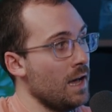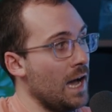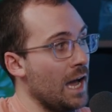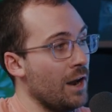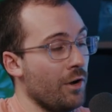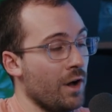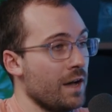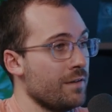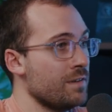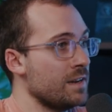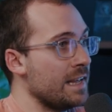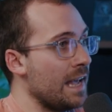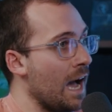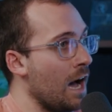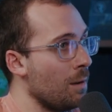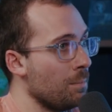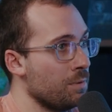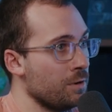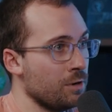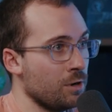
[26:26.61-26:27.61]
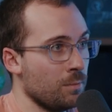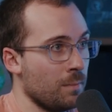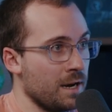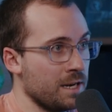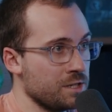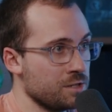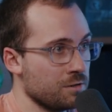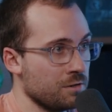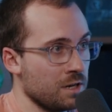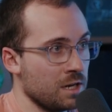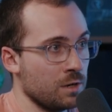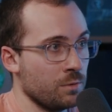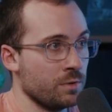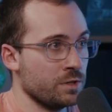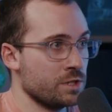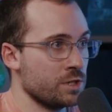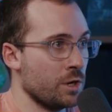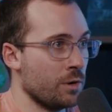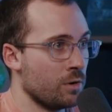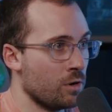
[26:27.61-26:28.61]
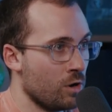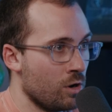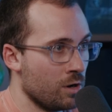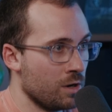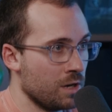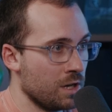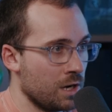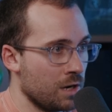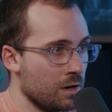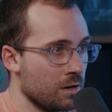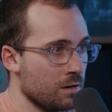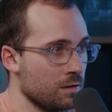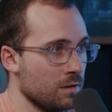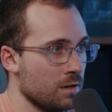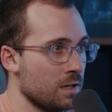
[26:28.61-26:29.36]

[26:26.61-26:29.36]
I don't have any output on my screen. What's going on here?